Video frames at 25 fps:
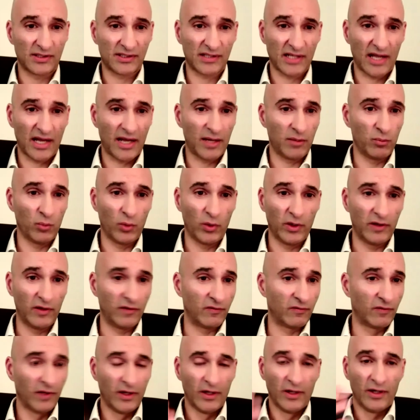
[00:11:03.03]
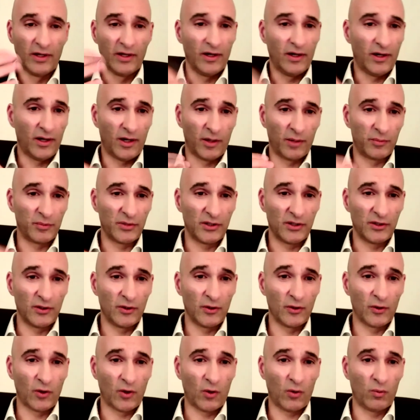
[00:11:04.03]
the same with um,
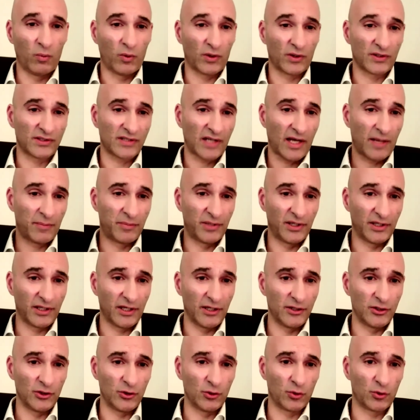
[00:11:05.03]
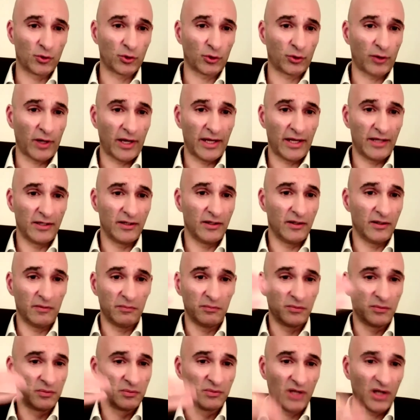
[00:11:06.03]
you know, what is happening in
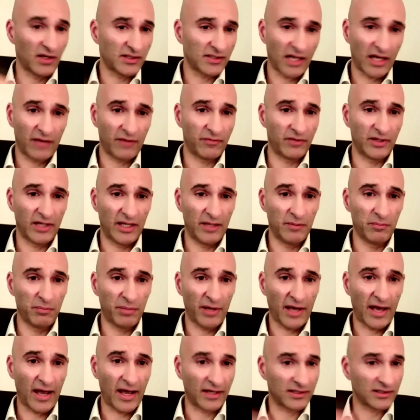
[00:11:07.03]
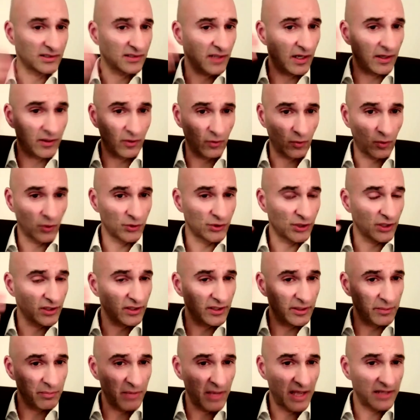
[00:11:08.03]
Ukraine does have an impact
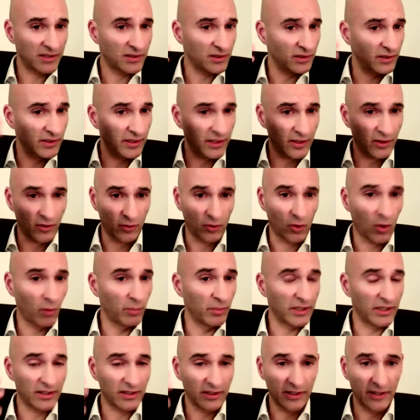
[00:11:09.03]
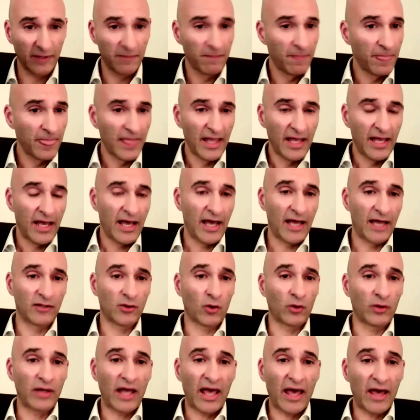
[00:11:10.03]
psychologically, mentally, economically,
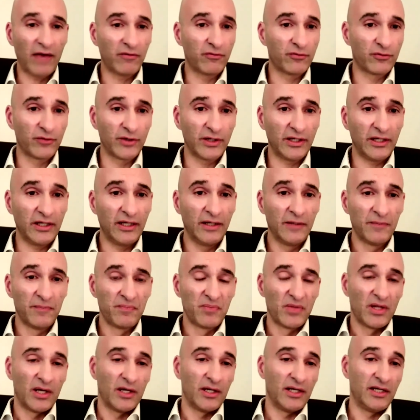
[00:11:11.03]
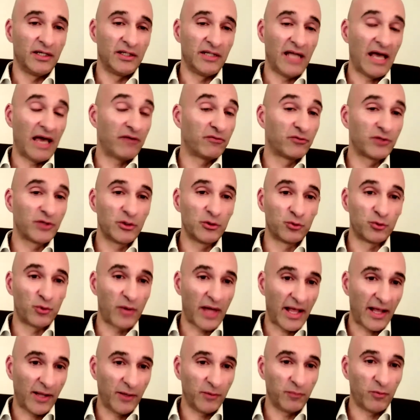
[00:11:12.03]
and on every in every
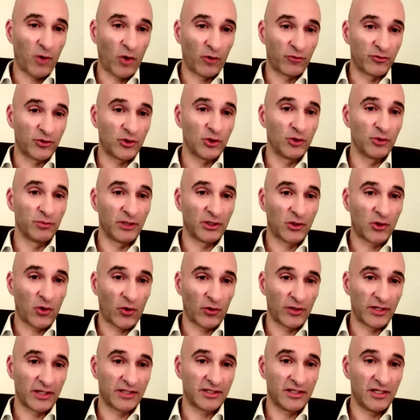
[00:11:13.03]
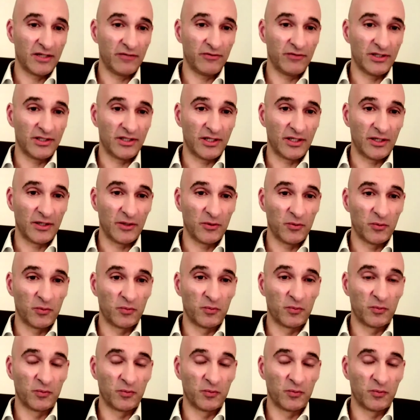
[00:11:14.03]
realm of human connectivity